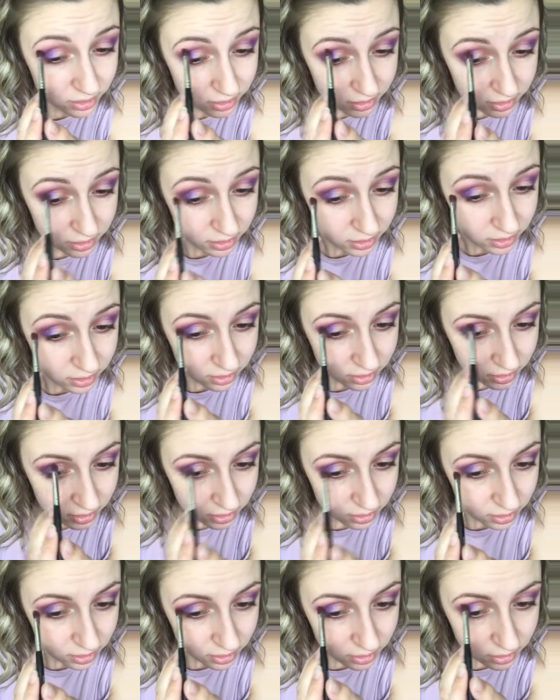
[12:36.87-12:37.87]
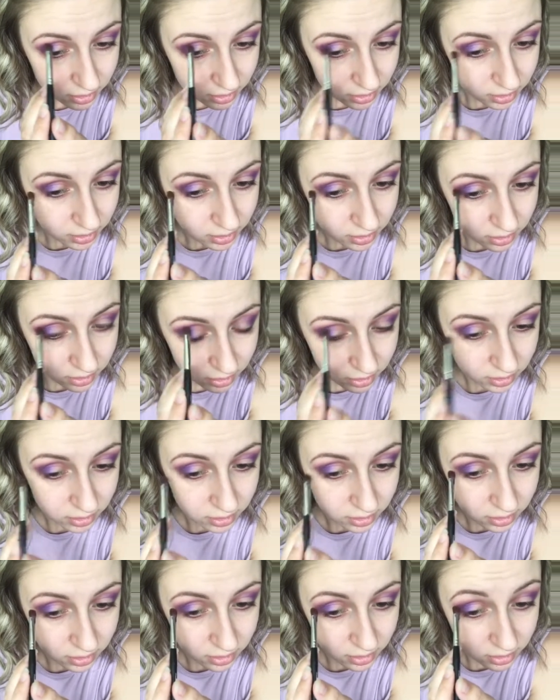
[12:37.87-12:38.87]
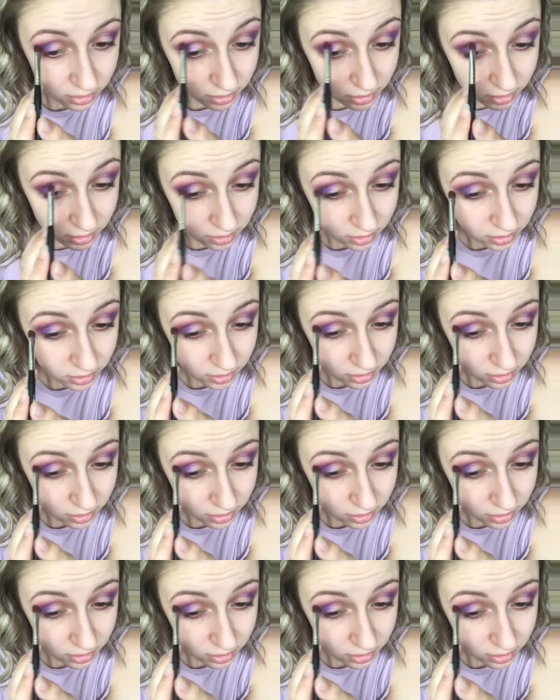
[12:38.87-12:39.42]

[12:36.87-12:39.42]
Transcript: (no one is talking)